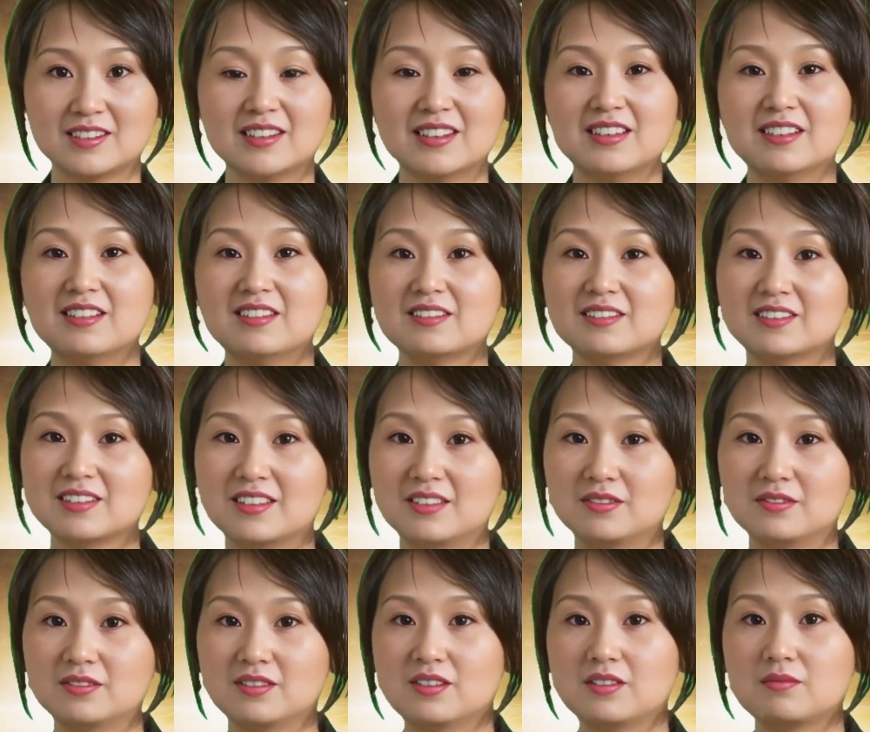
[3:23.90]
The
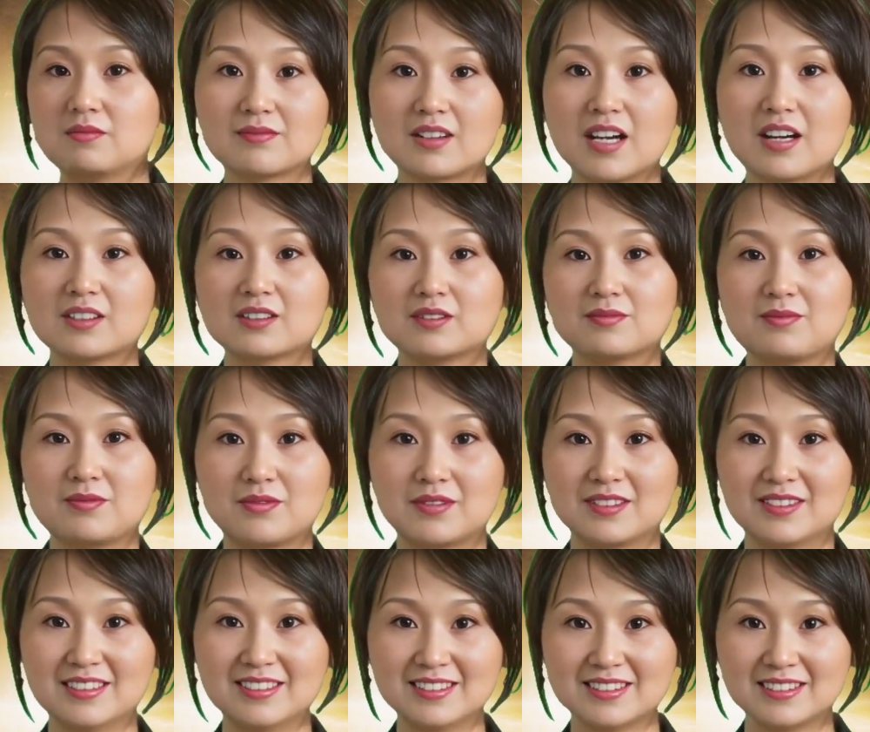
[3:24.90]
report also noted
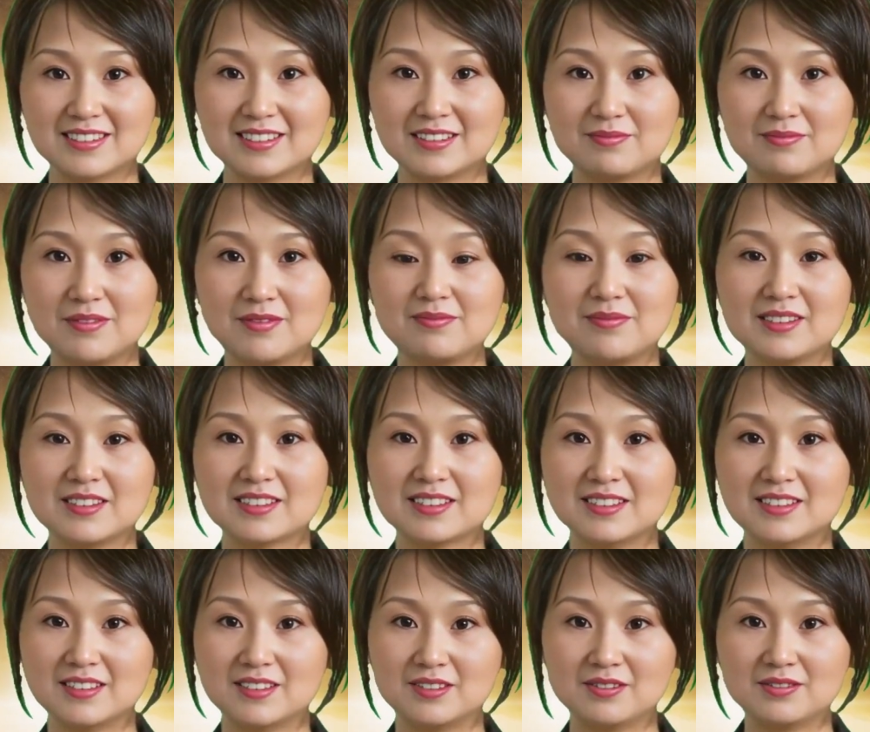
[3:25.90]
that the U.S.
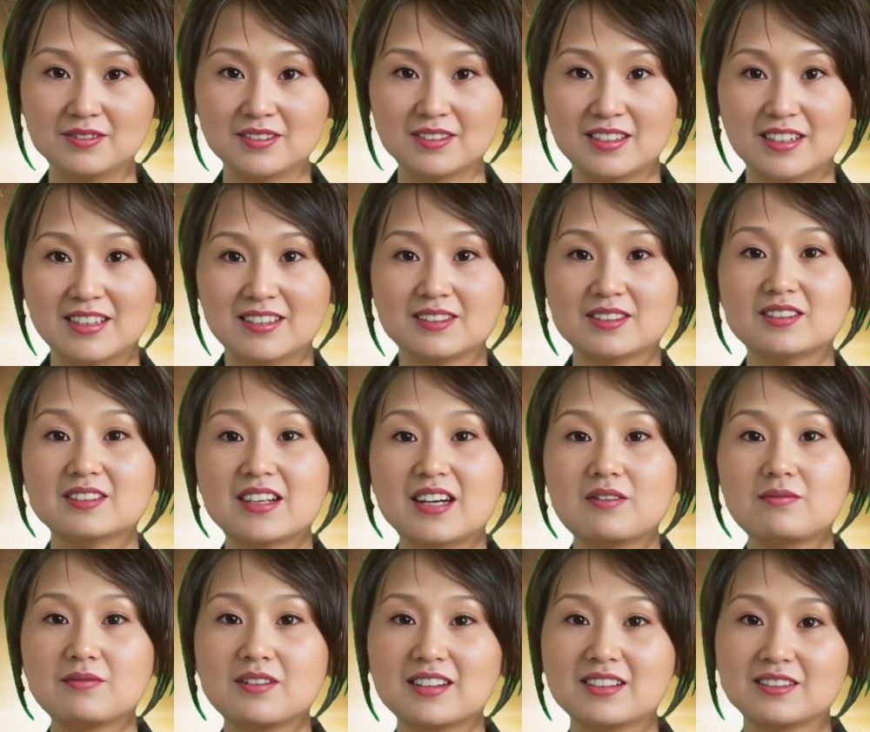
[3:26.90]
government is currently
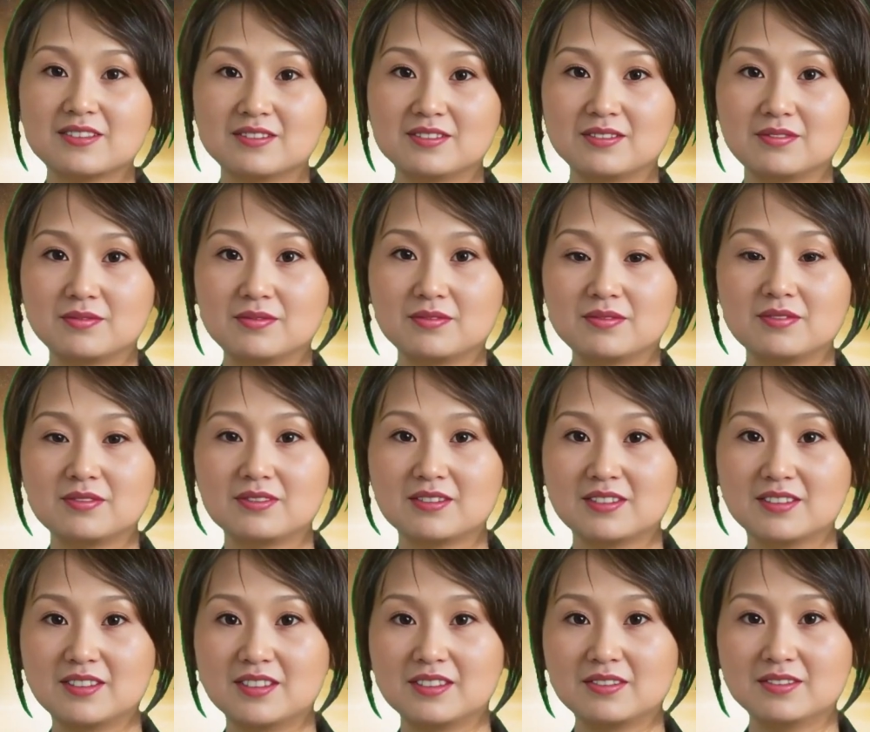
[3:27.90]
evaluating various
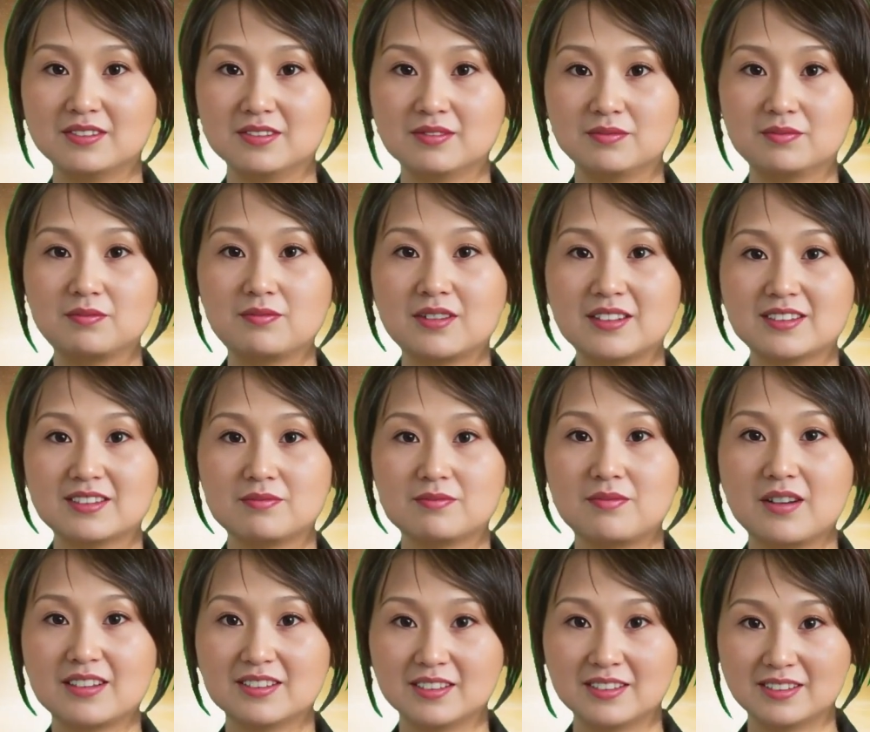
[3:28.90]
options,
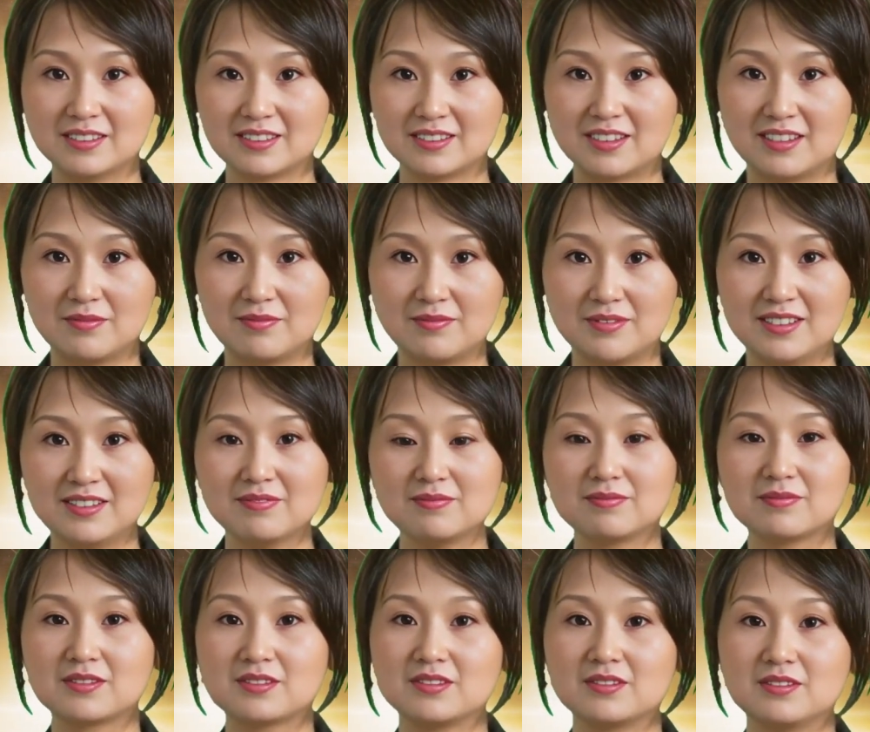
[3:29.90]
including providing
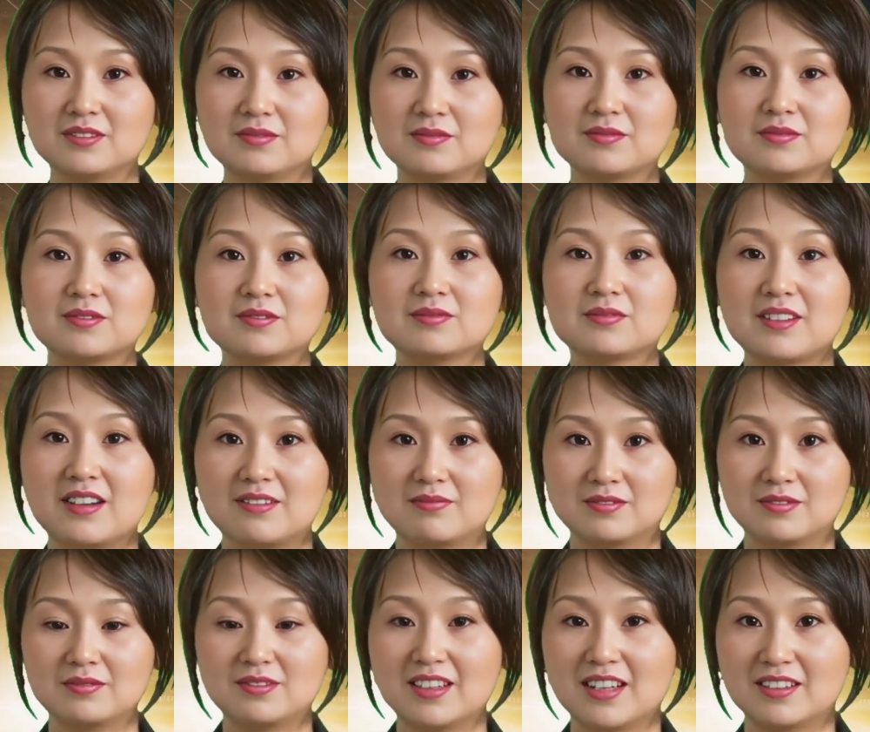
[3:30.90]
in-place parole
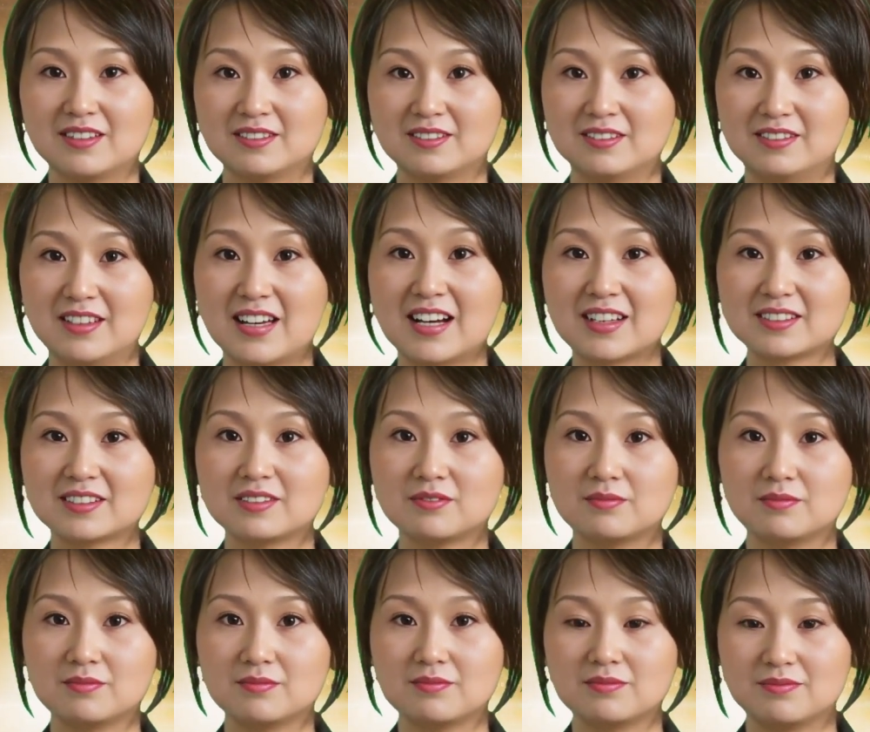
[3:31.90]
for spouses of
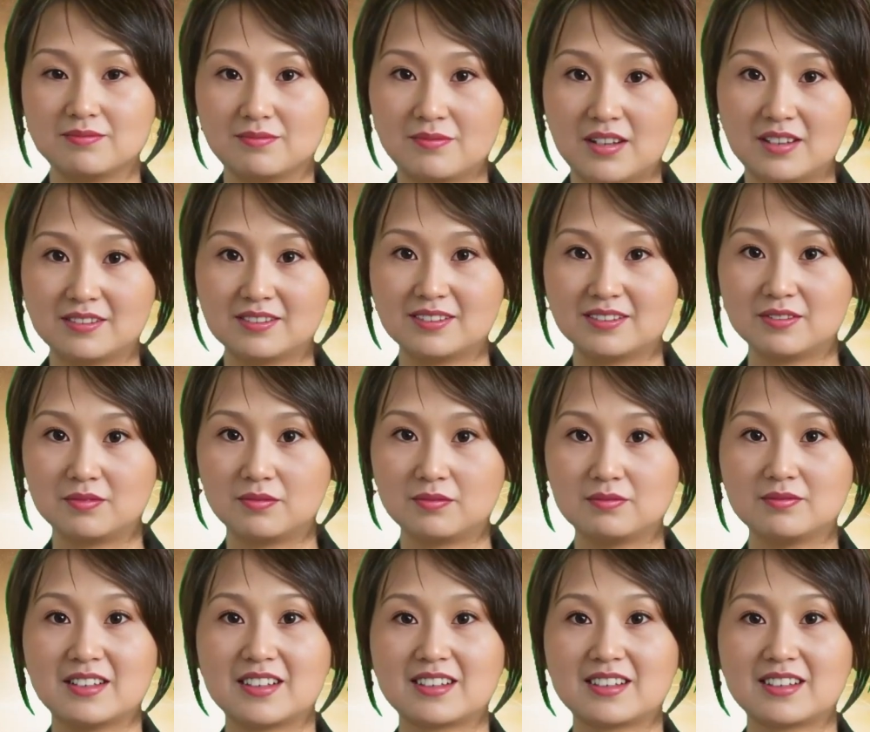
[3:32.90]
American citizens.